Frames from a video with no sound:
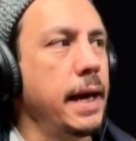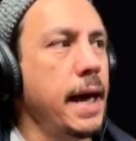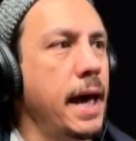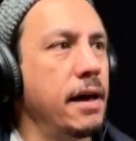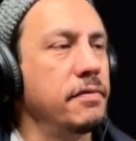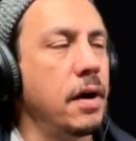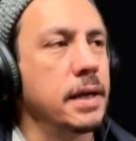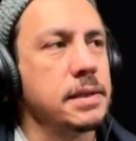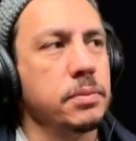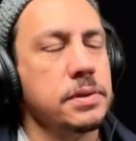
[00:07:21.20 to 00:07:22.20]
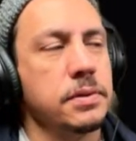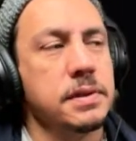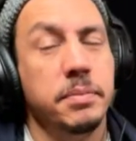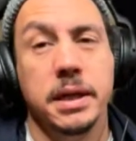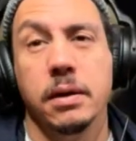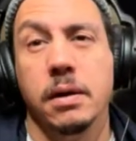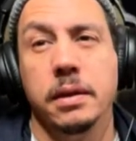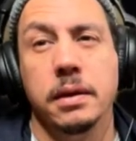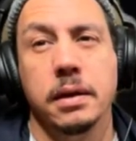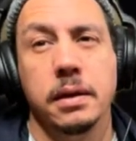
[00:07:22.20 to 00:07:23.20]
I have, as a result of being
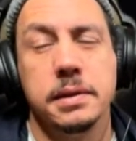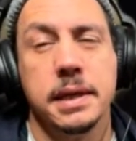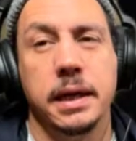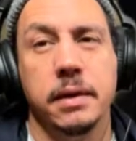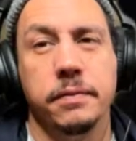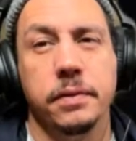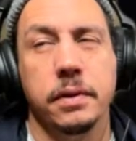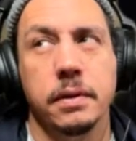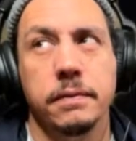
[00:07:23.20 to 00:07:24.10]
on the signing up for